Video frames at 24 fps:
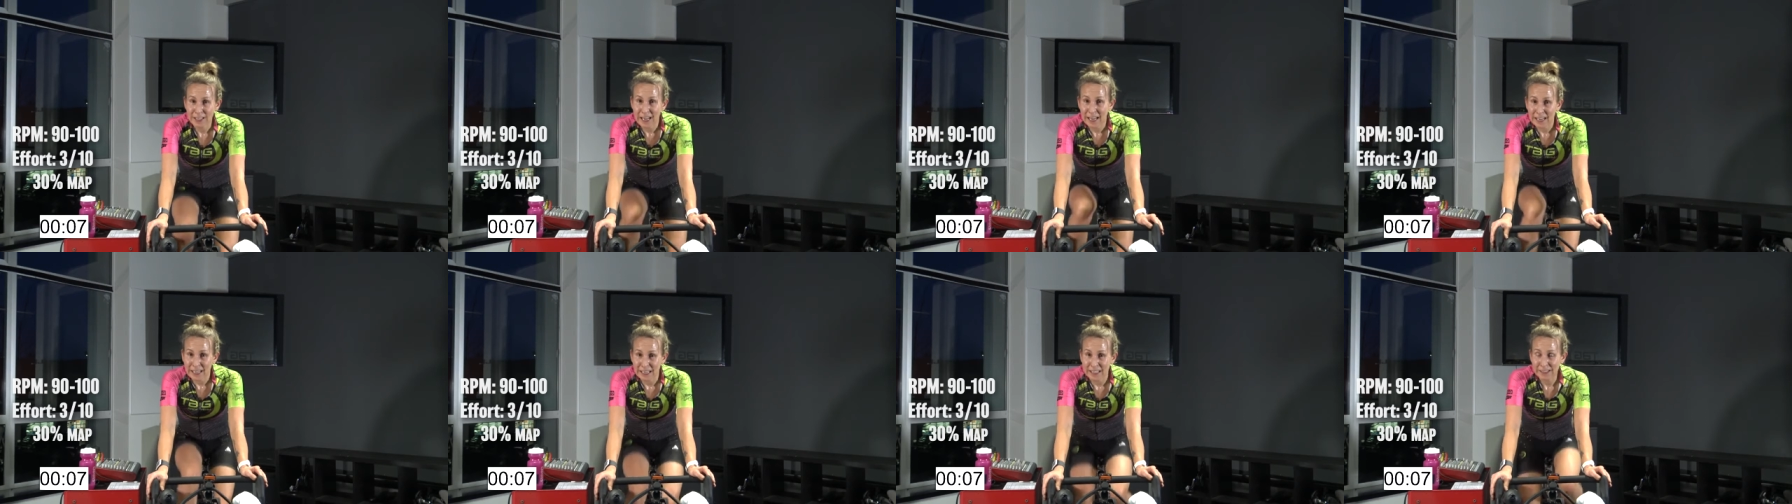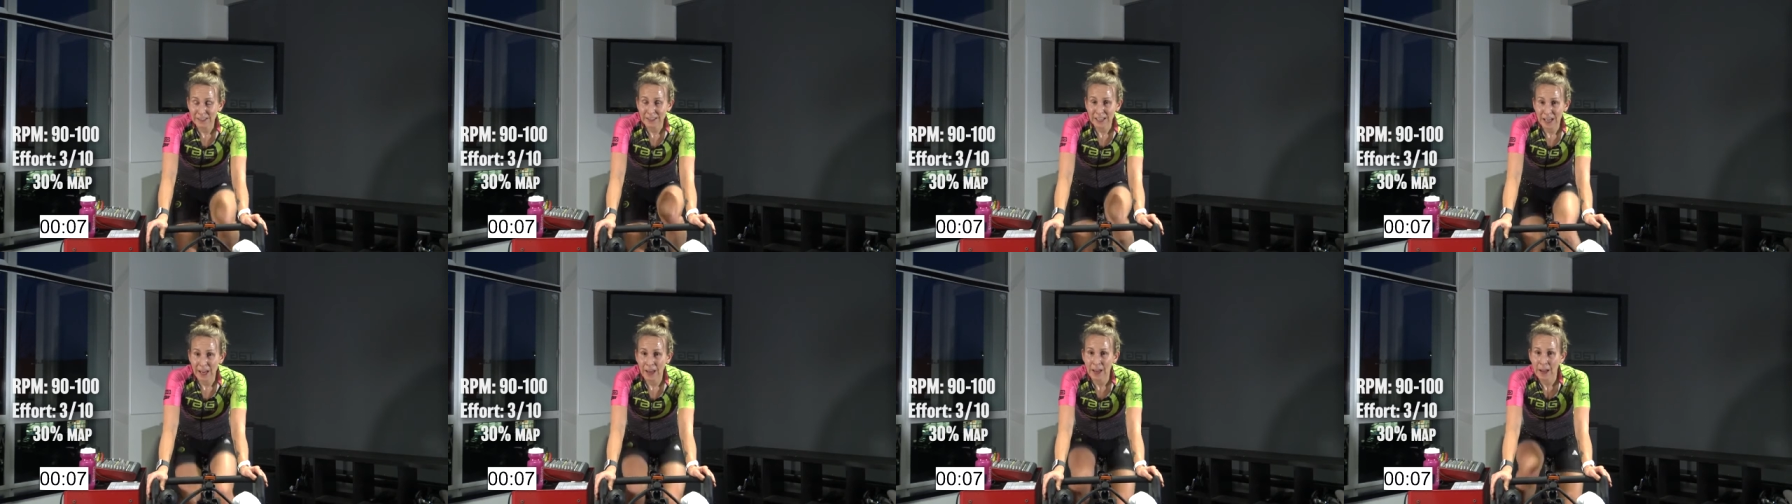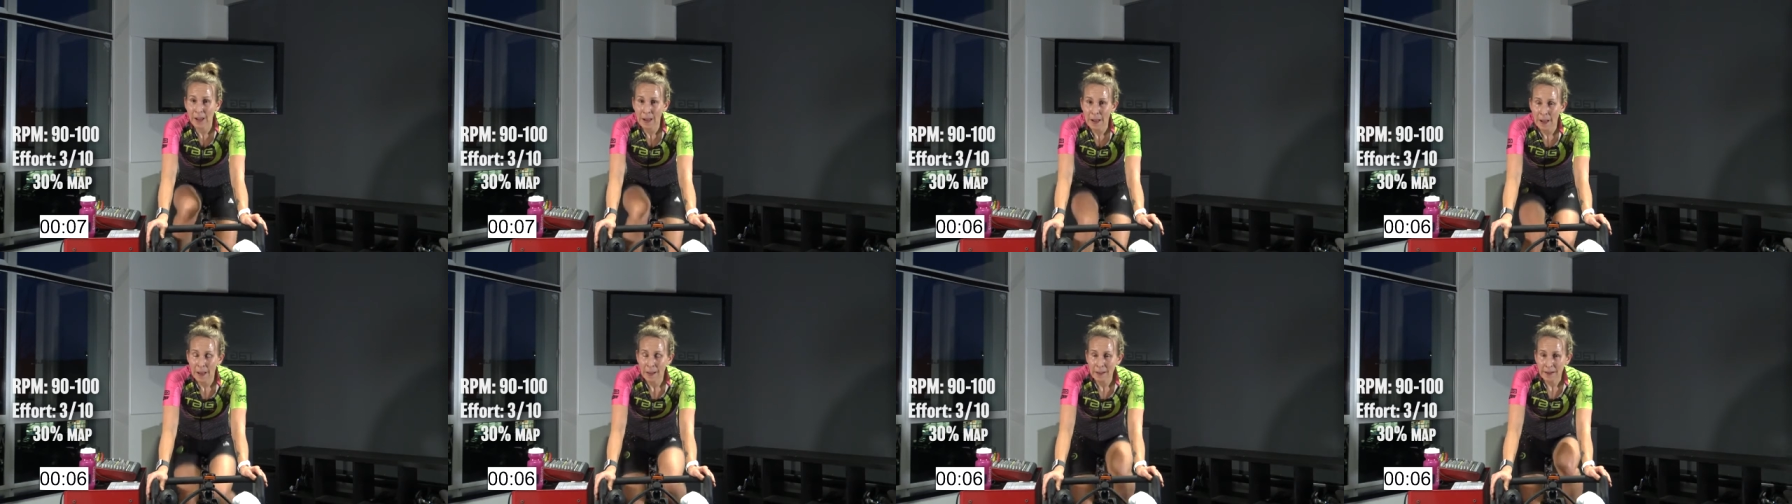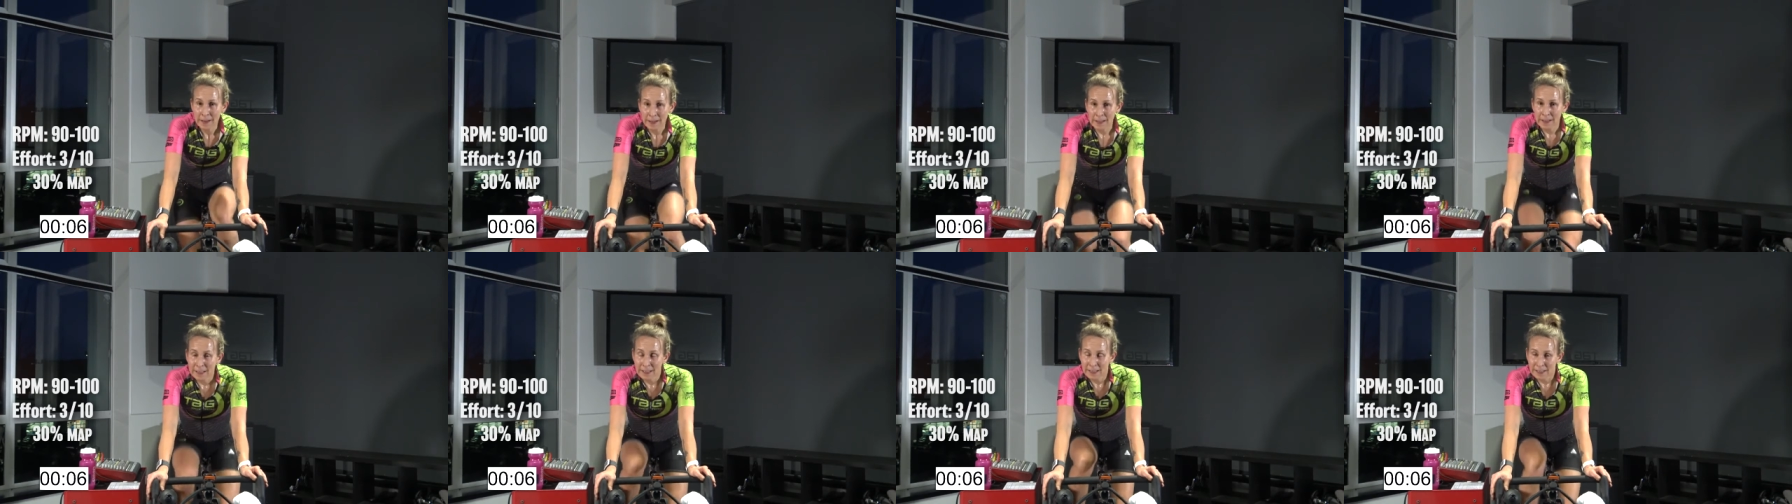seconds,
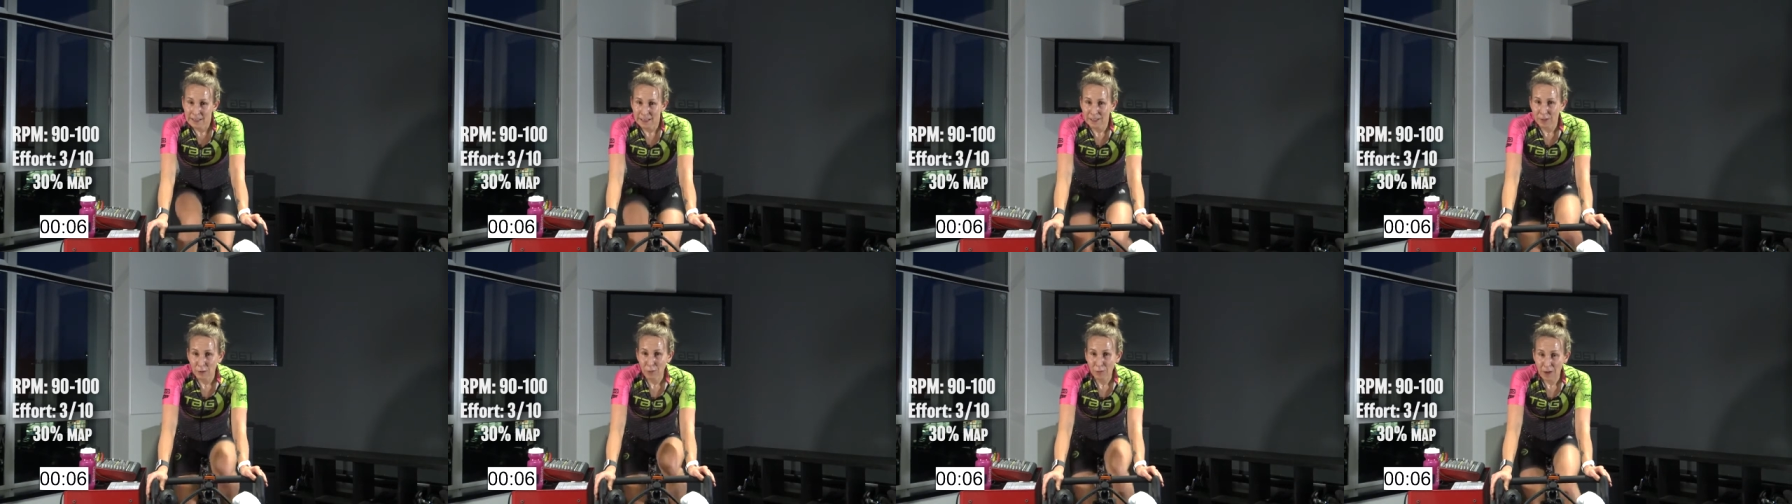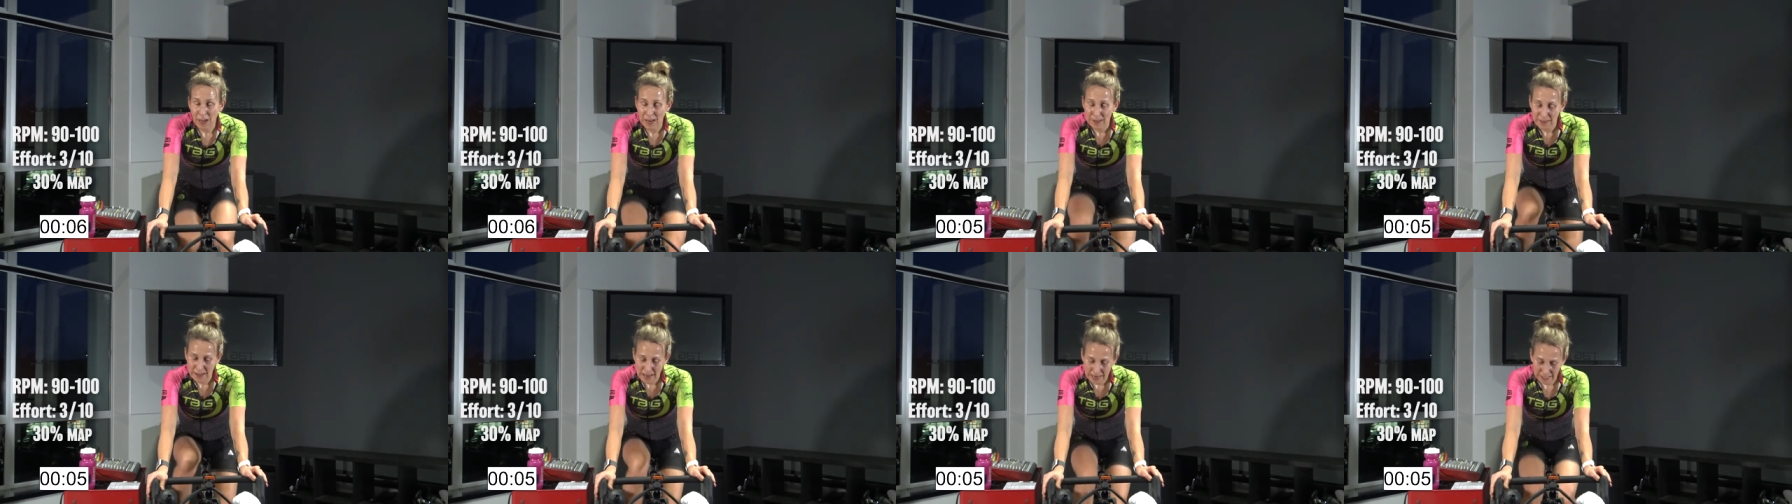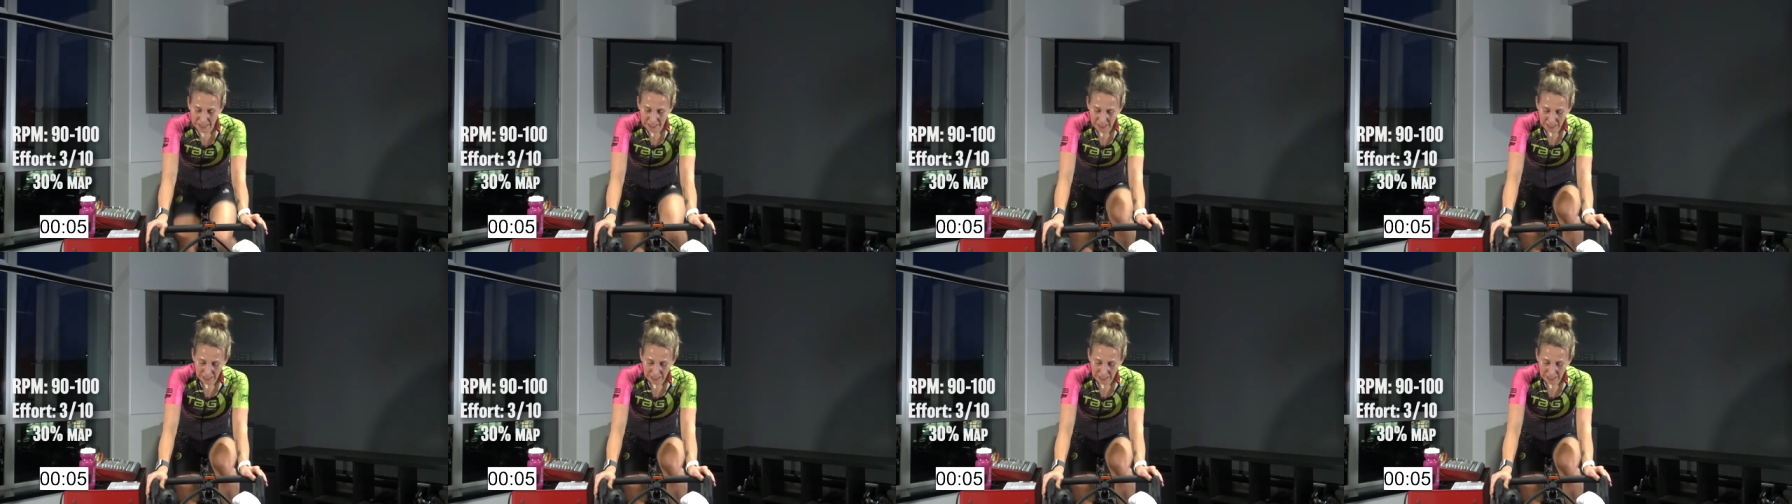let's find that